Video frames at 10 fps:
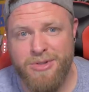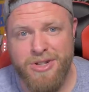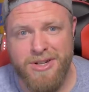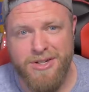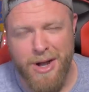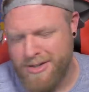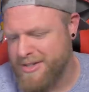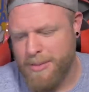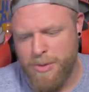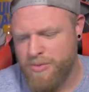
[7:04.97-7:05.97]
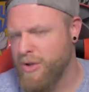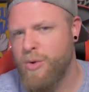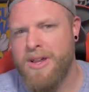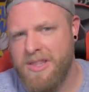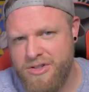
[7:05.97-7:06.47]
I'm just going to talk to someone real
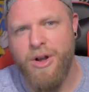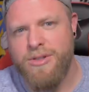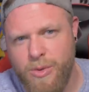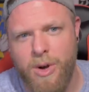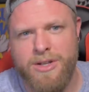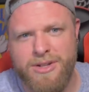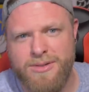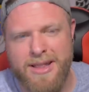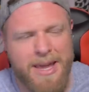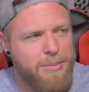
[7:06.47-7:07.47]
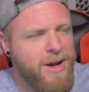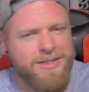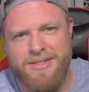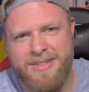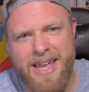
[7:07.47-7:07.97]
quick that's also watching Lele
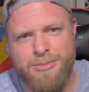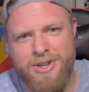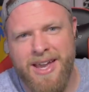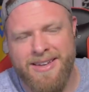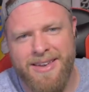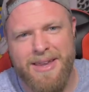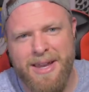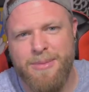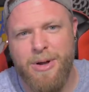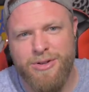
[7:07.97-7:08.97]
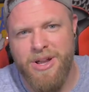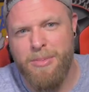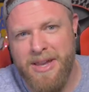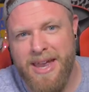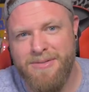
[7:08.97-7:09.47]
Pons' Snapchat and thinking about
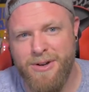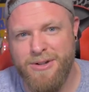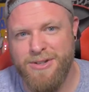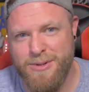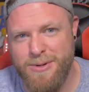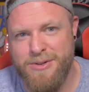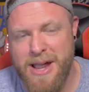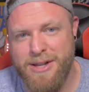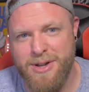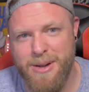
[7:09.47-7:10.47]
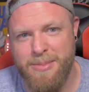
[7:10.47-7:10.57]
jumping headfirst into a trash